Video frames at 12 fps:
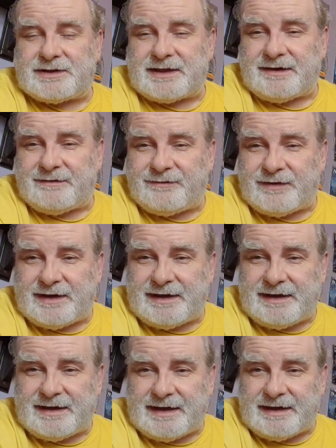
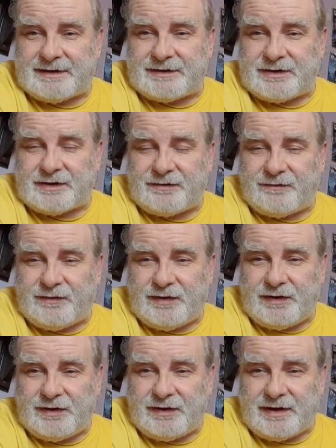CV is just
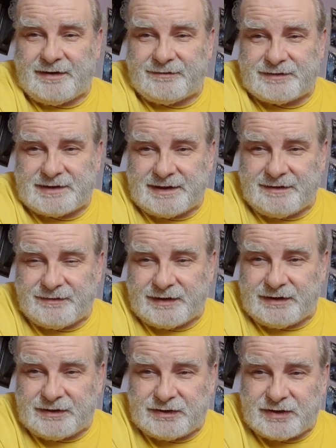full of
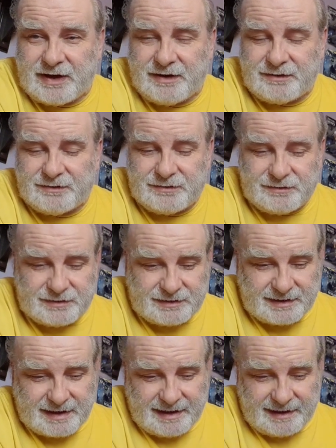TV
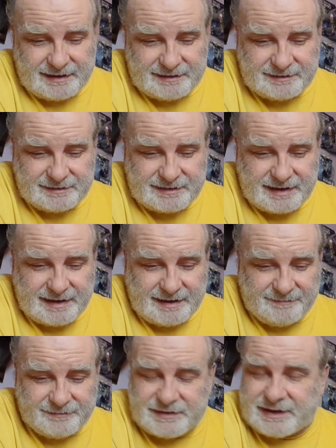shows and
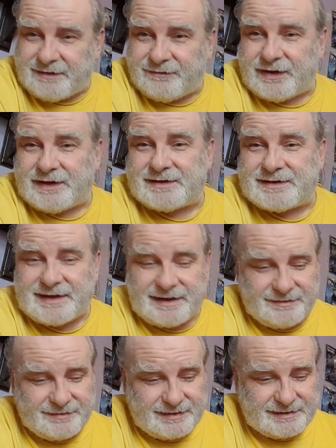TV
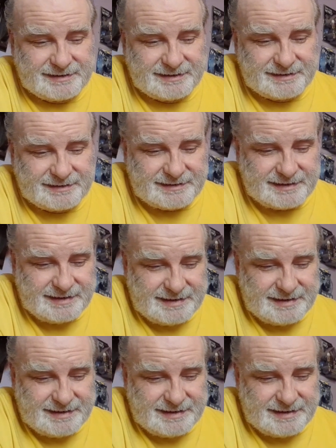series.